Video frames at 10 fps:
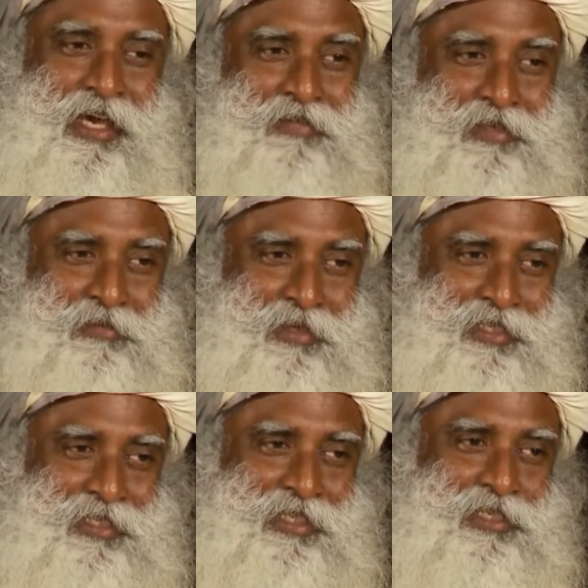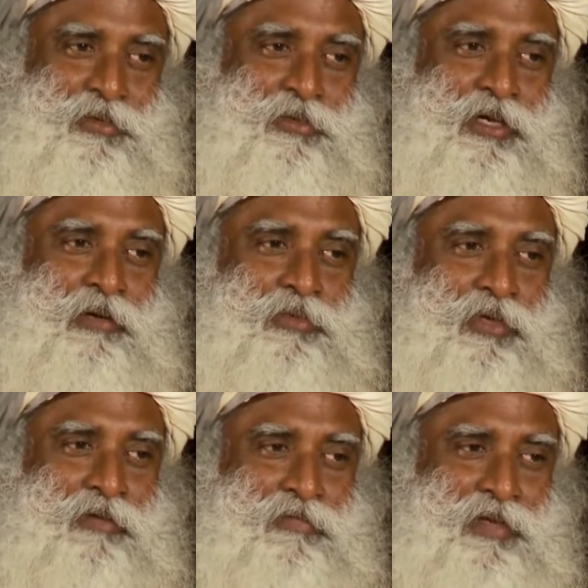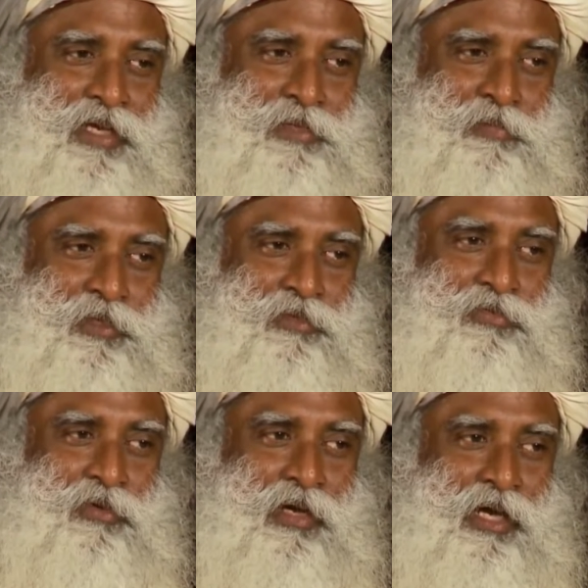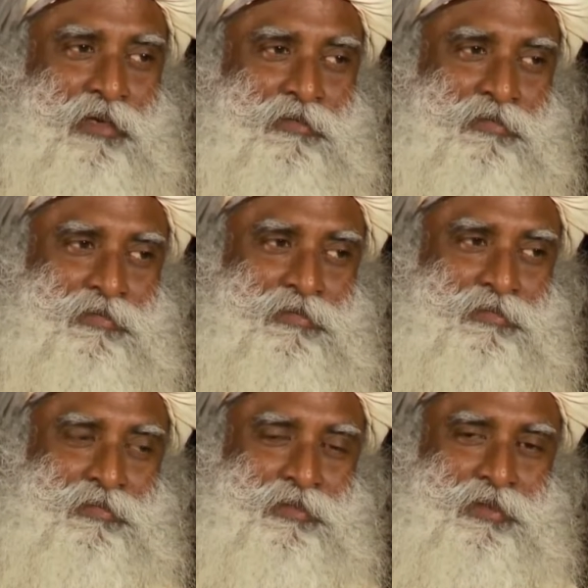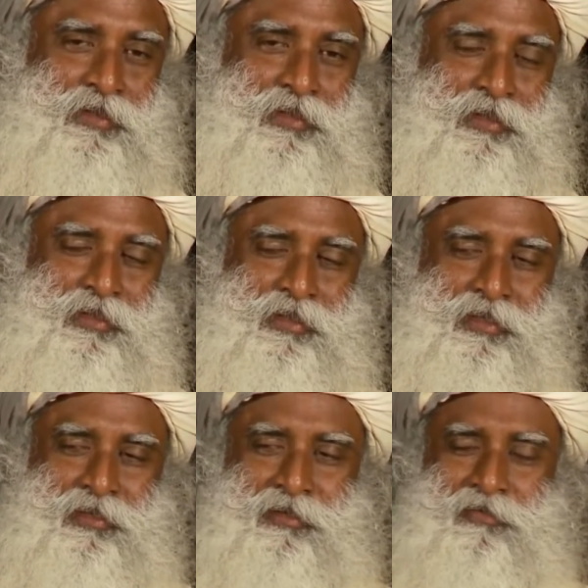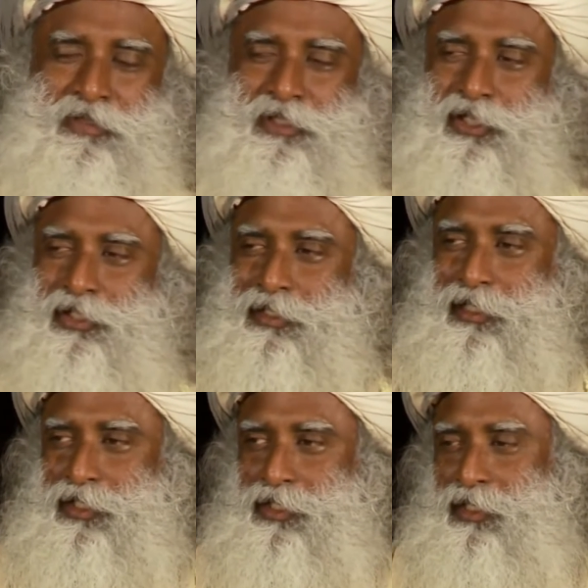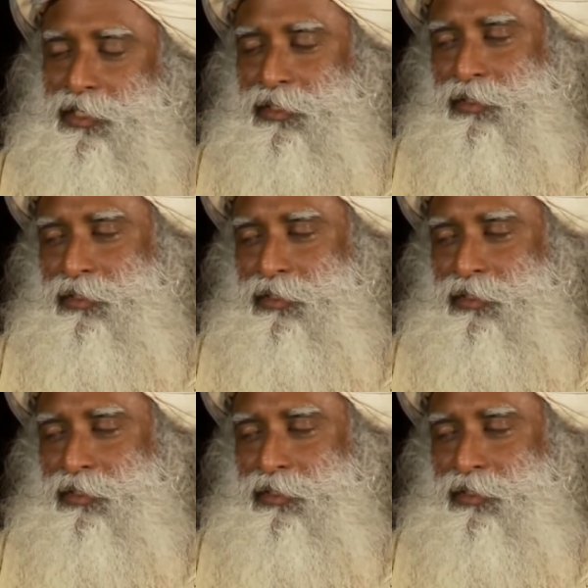Afterwards, it should come to every aspect of your life. Your physical structure,